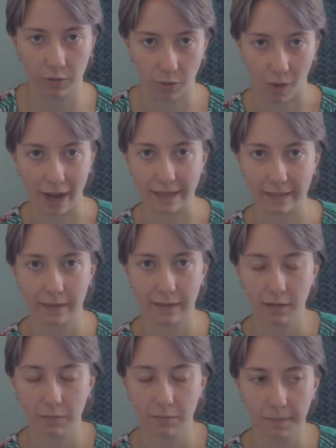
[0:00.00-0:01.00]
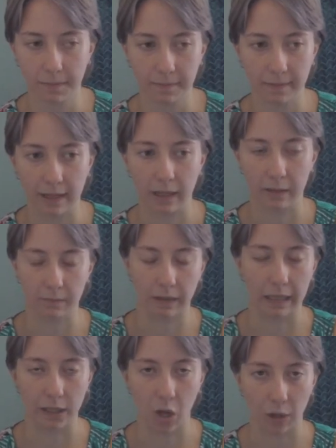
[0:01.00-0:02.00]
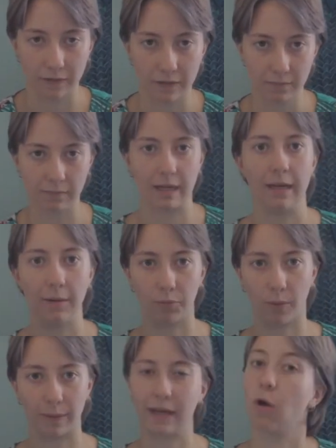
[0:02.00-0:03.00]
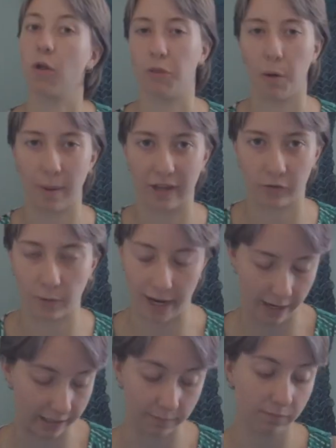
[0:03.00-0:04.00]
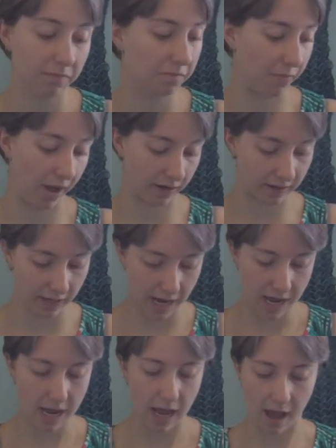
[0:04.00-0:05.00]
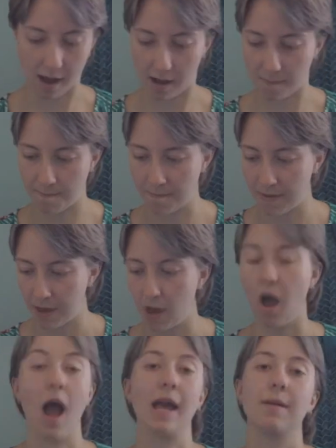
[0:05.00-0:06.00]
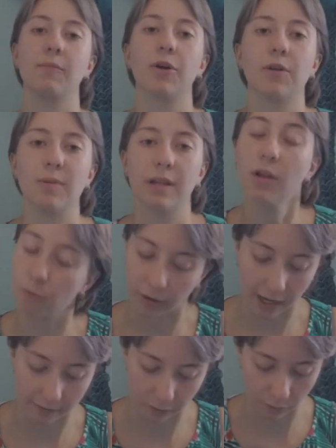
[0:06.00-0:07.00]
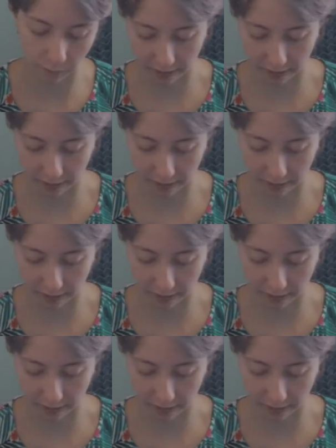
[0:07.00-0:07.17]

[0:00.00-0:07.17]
quite a lot in probably not the best way, but I am going to be a lot more careful